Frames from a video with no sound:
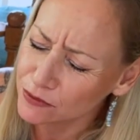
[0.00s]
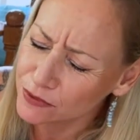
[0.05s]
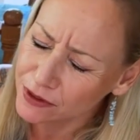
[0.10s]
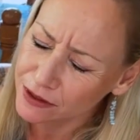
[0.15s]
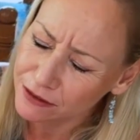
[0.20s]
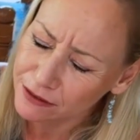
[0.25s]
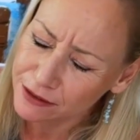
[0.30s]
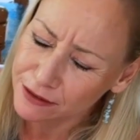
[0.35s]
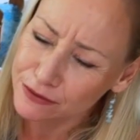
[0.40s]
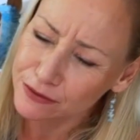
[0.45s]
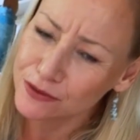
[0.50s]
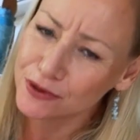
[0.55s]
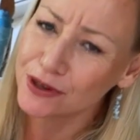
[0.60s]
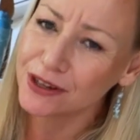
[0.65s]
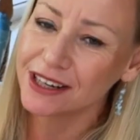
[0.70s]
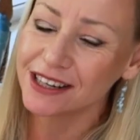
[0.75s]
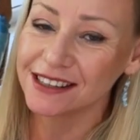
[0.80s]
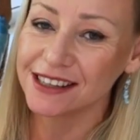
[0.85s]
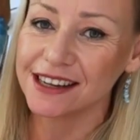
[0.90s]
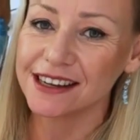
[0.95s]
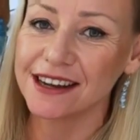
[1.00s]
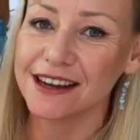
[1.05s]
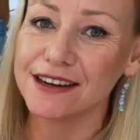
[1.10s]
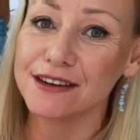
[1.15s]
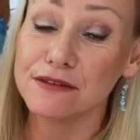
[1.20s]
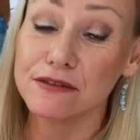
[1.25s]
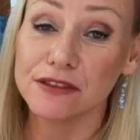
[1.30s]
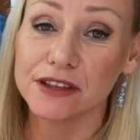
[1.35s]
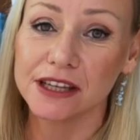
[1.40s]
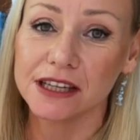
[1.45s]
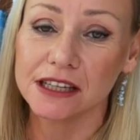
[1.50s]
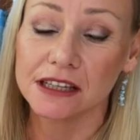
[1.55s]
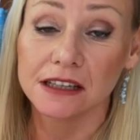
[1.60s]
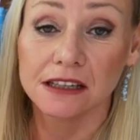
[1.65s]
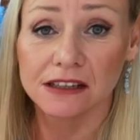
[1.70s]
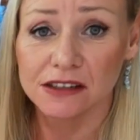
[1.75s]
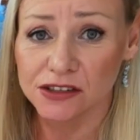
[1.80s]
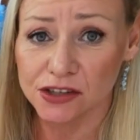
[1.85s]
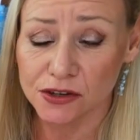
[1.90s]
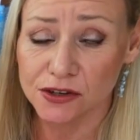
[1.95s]
weary of working, that kind of thing.
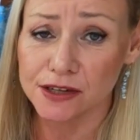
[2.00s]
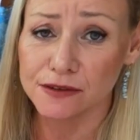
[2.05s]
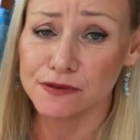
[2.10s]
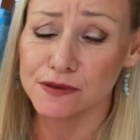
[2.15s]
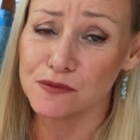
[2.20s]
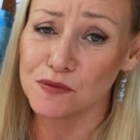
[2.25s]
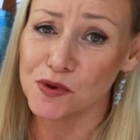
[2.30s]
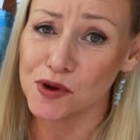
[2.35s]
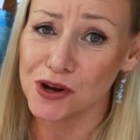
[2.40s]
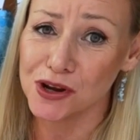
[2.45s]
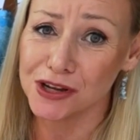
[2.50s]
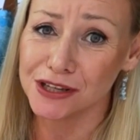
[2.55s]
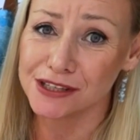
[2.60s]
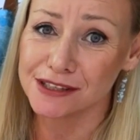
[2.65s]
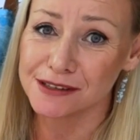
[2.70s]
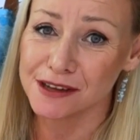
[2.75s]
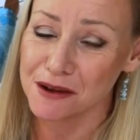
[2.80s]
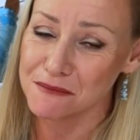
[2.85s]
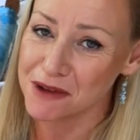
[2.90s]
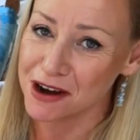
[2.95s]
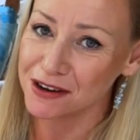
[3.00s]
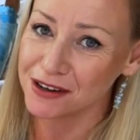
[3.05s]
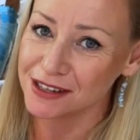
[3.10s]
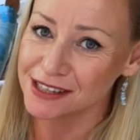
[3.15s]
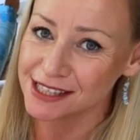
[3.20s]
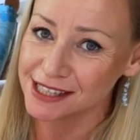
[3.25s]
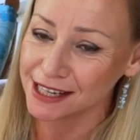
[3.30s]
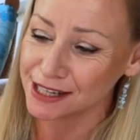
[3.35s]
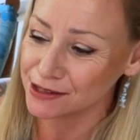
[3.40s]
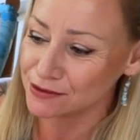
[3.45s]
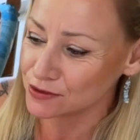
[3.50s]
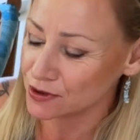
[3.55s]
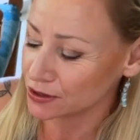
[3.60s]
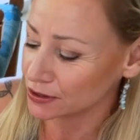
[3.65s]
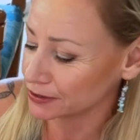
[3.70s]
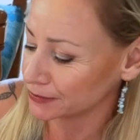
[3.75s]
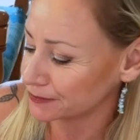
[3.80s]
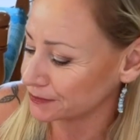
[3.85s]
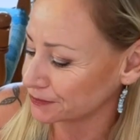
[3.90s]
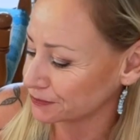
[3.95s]
Two different words. Americans get it wrong.